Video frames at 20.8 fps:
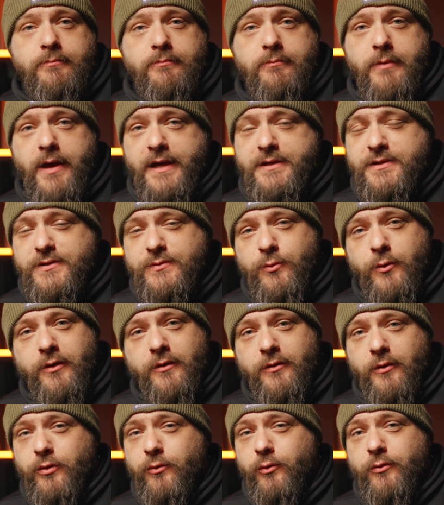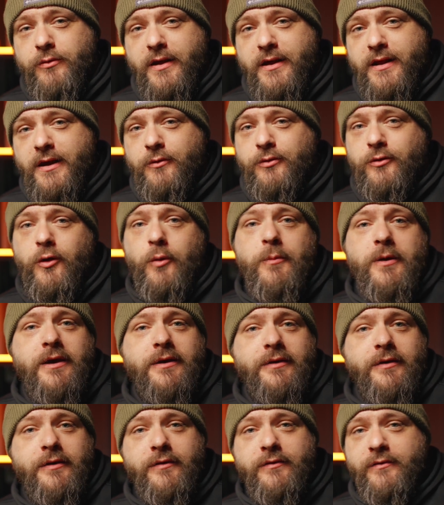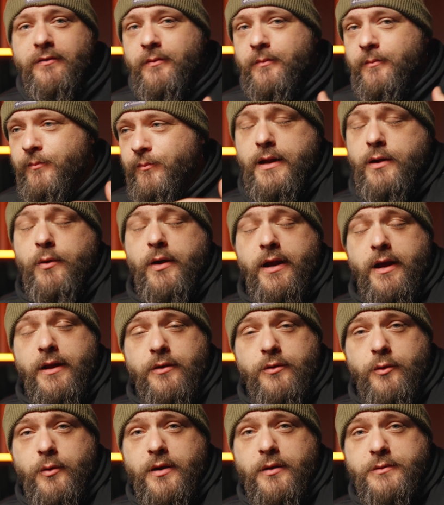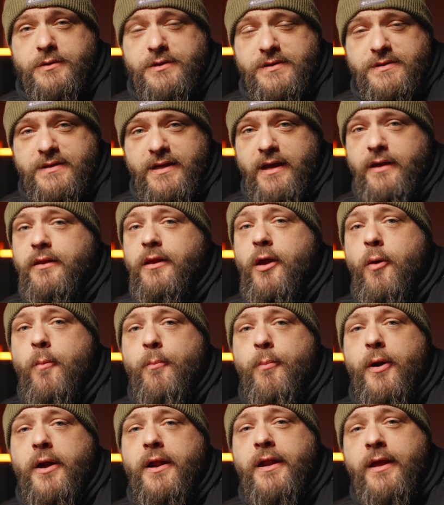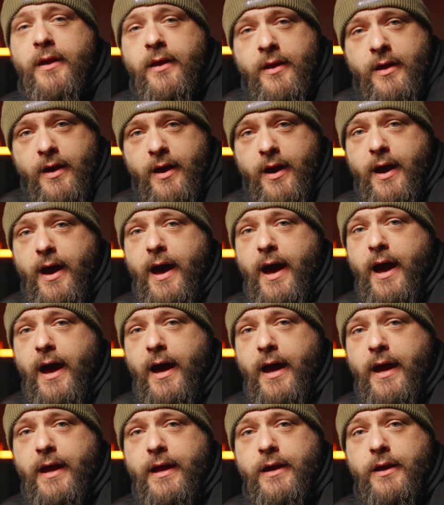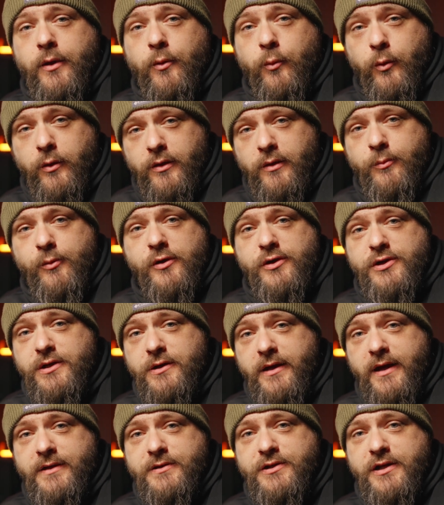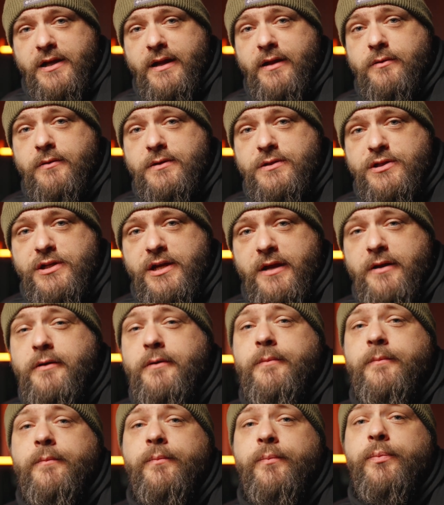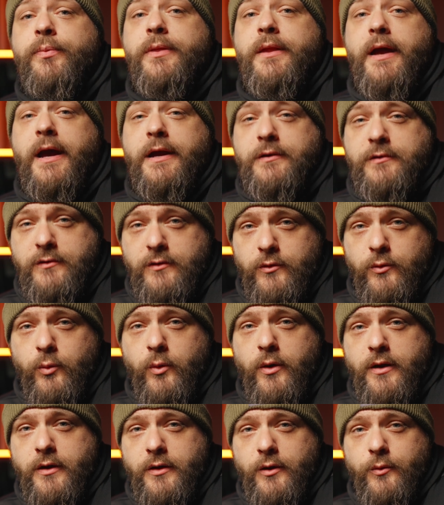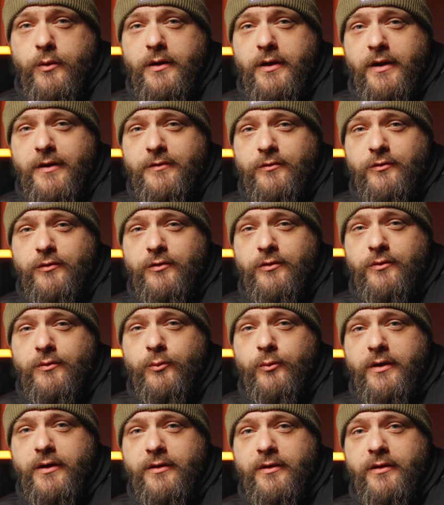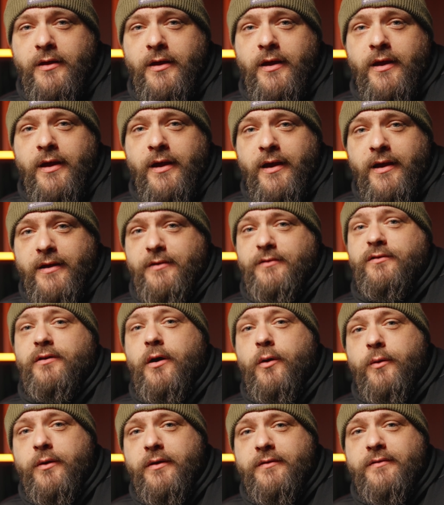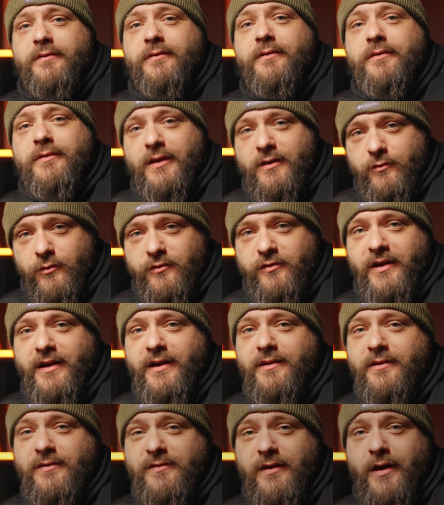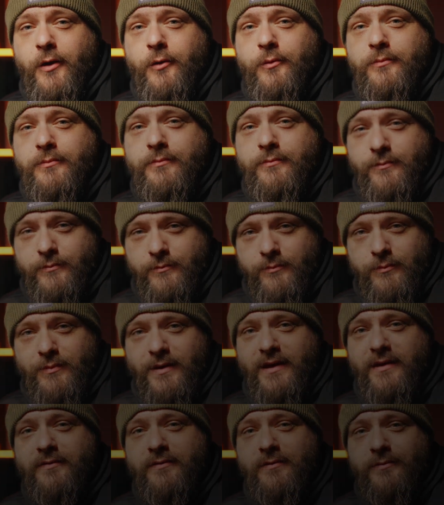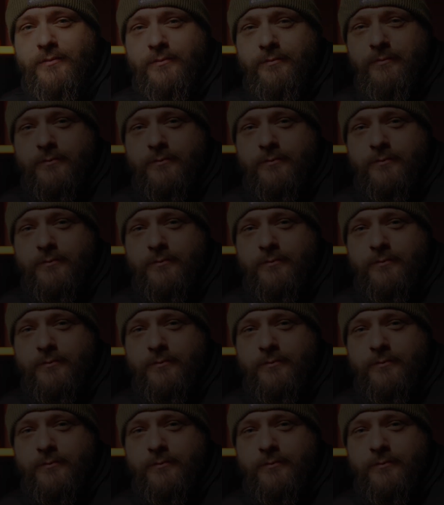I just wanted to throw that out there because, anyway, I don't know what I was just saying there, but I really appreciate you guys checking out this channel. I do want to know what you guys are shooting with. And as always, thanks for checking this out. Peace.